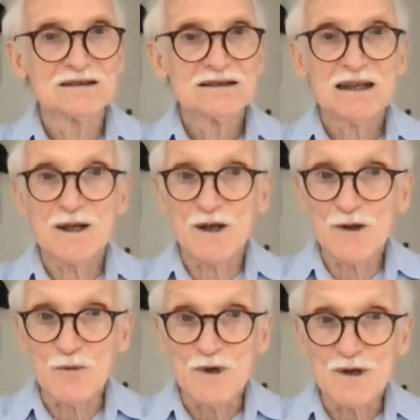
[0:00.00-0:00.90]
In
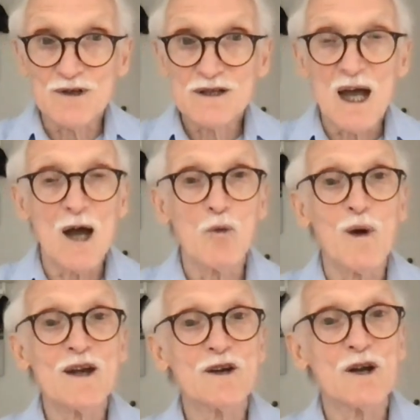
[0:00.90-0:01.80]
other words, I
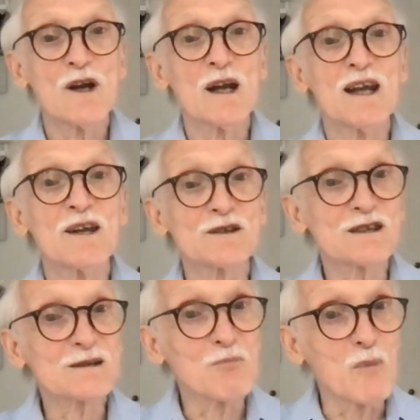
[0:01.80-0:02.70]
went in
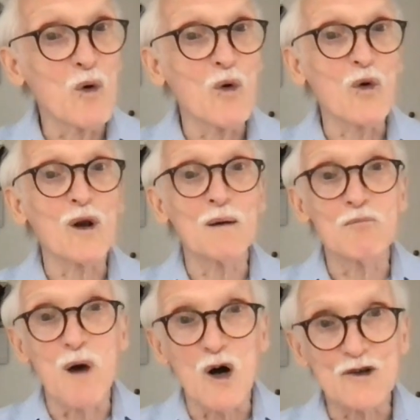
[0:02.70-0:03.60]
small
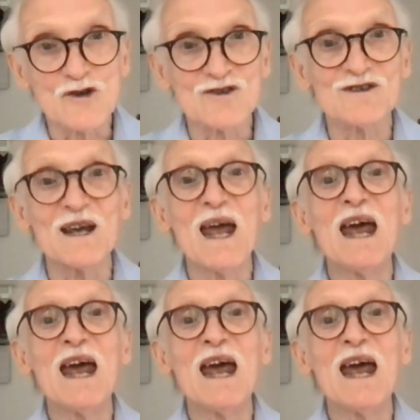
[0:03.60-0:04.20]
margins